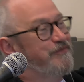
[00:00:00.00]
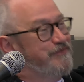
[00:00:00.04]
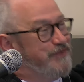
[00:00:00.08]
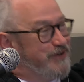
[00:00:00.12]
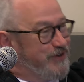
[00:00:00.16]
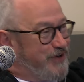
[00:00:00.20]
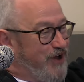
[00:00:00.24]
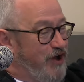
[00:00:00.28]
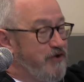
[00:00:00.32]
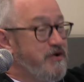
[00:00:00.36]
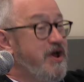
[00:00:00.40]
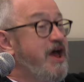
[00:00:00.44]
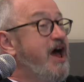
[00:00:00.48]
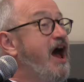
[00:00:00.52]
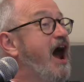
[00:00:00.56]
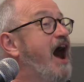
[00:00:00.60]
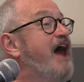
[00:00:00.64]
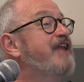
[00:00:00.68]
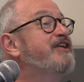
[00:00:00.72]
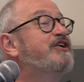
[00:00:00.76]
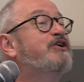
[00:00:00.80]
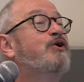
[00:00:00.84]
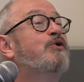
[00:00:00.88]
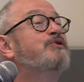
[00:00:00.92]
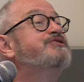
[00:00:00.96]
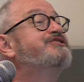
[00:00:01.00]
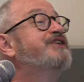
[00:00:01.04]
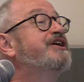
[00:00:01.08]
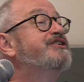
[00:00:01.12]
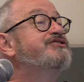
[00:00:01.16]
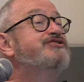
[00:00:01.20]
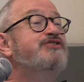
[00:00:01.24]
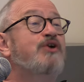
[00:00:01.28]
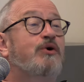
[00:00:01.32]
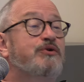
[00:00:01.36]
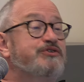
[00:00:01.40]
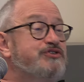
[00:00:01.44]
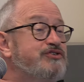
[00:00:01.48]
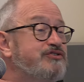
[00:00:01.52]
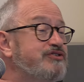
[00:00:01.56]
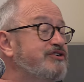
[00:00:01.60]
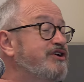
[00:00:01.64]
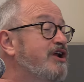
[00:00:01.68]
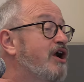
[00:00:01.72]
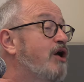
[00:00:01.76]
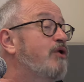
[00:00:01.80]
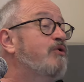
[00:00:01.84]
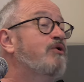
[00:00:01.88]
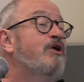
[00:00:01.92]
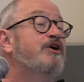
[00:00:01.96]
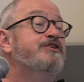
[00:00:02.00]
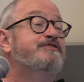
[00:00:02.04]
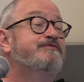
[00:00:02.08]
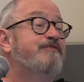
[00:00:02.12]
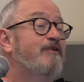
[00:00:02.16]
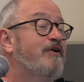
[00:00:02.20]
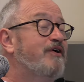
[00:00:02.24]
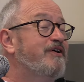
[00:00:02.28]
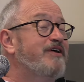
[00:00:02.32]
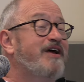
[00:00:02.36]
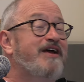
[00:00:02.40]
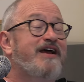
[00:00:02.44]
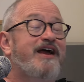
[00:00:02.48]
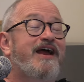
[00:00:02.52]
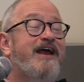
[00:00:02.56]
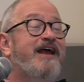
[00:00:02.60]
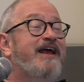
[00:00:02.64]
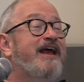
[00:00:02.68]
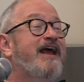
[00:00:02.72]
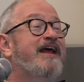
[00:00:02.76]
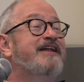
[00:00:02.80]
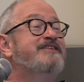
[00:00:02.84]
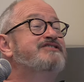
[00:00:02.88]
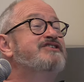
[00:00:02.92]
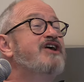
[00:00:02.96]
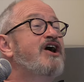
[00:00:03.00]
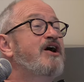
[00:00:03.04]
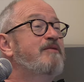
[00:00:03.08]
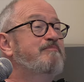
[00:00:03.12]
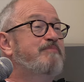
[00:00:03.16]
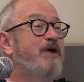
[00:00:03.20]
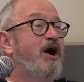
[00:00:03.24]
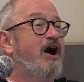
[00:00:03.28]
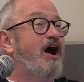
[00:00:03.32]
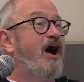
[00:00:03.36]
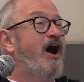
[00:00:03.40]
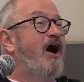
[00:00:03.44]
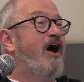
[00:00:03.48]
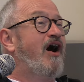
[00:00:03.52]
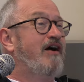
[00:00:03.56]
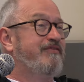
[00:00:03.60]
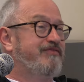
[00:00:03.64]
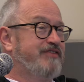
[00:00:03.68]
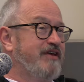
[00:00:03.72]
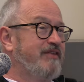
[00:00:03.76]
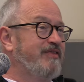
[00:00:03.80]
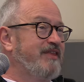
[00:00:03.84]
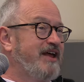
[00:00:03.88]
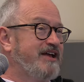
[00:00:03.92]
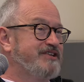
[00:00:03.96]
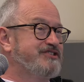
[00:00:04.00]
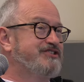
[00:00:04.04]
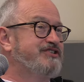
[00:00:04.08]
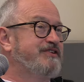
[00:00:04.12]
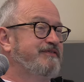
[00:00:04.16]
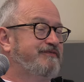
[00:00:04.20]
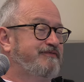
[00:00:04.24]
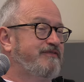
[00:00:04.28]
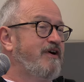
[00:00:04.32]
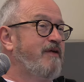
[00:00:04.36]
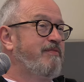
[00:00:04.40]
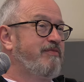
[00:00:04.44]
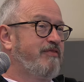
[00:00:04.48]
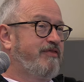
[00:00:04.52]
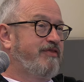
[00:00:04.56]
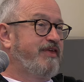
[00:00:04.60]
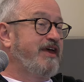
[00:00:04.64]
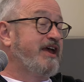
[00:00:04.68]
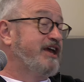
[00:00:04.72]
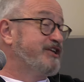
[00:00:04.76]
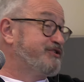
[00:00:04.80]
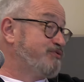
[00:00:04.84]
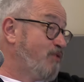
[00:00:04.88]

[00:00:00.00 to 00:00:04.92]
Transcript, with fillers: off you go. And of course, that's not, you know, as far, it's, but I think that's the fun thing.